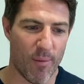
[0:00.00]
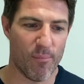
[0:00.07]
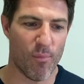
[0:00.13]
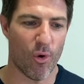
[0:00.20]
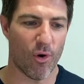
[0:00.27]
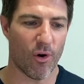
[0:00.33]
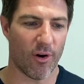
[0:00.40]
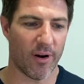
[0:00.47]

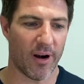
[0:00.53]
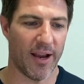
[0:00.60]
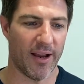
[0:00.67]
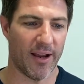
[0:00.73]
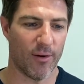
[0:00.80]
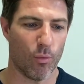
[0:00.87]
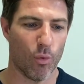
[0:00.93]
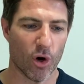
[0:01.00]
more
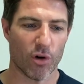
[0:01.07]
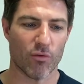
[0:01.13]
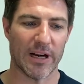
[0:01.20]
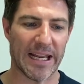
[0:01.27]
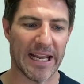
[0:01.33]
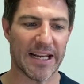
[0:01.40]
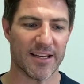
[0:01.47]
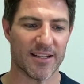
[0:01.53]
word
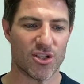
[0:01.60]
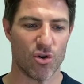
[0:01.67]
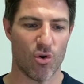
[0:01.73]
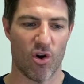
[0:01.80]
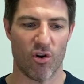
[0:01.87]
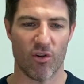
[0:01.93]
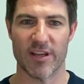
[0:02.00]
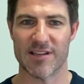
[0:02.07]
related to
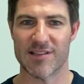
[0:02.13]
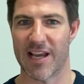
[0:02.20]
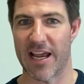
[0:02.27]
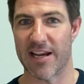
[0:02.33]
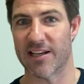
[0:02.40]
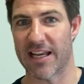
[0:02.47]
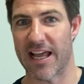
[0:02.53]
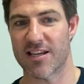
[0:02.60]
all this and
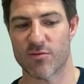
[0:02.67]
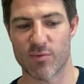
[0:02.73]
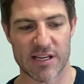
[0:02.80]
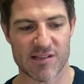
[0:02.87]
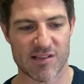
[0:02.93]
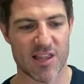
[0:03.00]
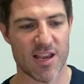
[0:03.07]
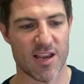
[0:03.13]
to last
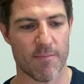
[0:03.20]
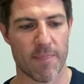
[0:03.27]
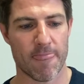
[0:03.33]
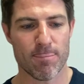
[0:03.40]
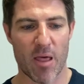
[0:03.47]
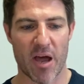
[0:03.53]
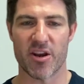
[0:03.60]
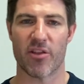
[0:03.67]
week's theme,
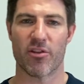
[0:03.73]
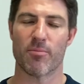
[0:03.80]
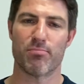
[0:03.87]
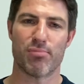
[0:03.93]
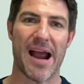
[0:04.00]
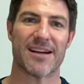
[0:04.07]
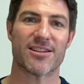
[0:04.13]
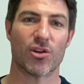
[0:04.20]
another
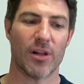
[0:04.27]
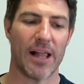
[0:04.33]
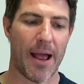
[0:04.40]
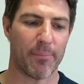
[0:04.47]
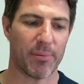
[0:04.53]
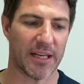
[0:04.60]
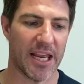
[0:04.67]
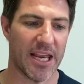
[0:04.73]
practical
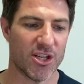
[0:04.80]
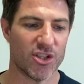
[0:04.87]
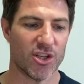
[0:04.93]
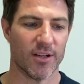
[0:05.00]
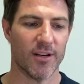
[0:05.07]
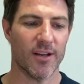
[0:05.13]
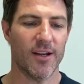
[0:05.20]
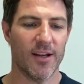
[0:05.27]

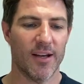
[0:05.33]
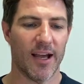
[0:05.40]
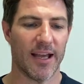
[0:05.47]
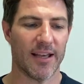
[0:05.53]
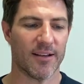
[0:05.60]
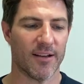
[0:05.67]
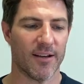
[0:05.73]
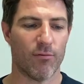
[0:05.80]
application
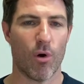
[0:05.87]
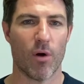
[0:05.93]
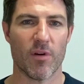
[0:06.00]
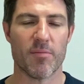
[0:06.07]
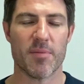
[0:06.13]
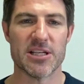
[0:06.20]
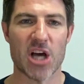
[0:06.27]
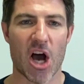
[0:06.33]
of what we've
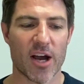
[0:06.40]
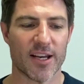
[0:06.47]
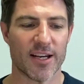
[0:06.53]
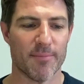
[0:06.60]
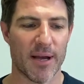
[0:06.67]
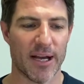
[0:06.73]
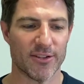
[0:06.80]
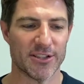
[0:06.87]
been talking
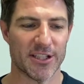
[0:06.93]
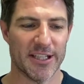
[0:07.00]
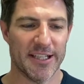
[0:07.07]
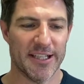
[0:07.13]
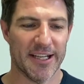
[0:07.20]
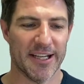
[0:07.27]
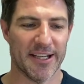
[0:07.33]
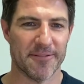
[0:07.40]
about
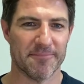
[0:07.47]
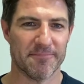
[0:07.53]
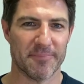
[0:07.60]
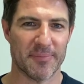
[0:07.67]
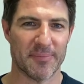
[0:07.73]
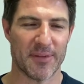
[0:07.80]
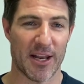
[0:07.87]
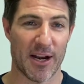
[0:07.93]

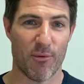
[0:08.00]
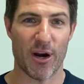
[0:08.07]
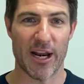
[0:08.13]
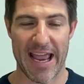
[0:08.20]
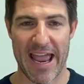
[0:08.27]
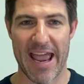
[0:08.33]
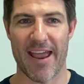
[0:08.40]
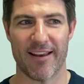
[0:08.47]
that I want to
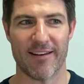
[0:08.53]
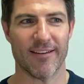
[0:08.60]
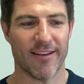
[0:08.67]
add